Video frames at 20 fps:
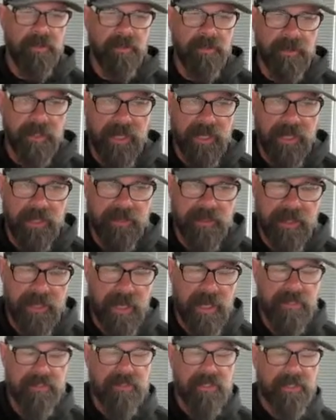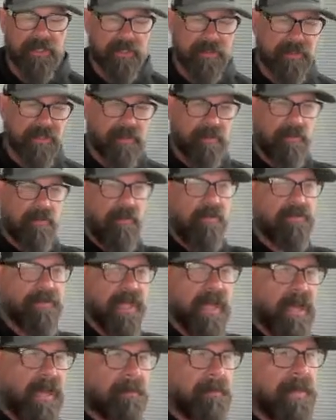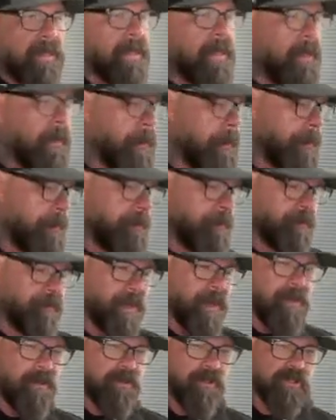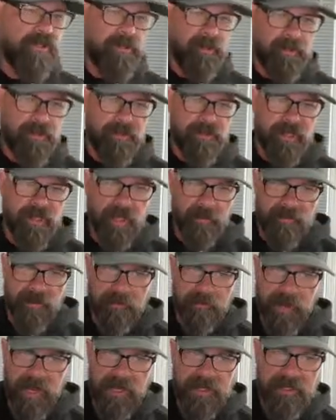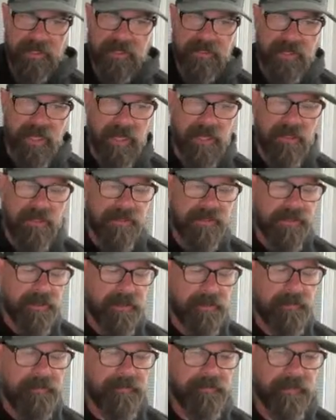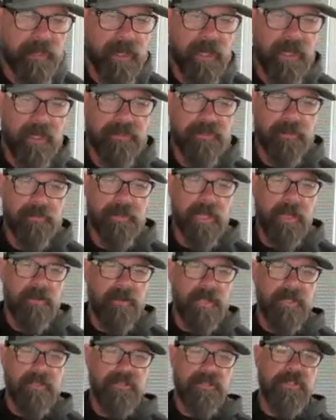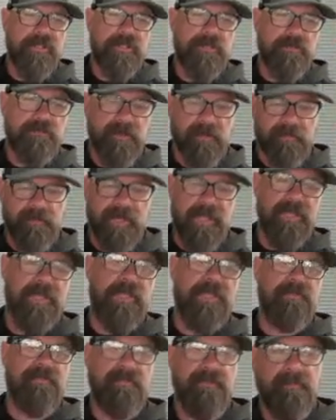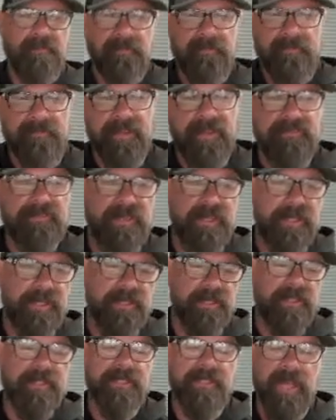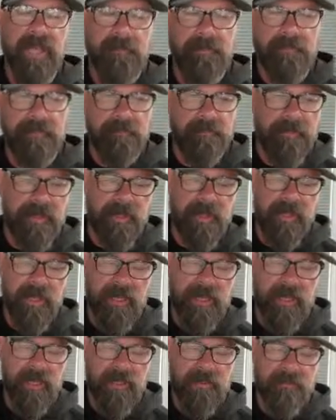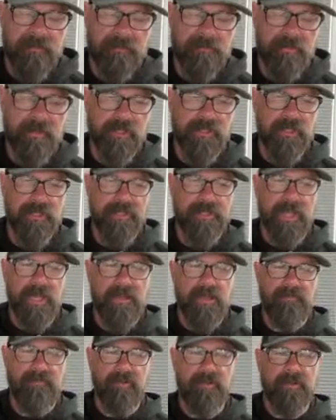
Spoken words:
your legs, and actually, because you're holding on, your shoulders and upper back get tired too. So no, it's just repeated 50 step pushes. Now if you're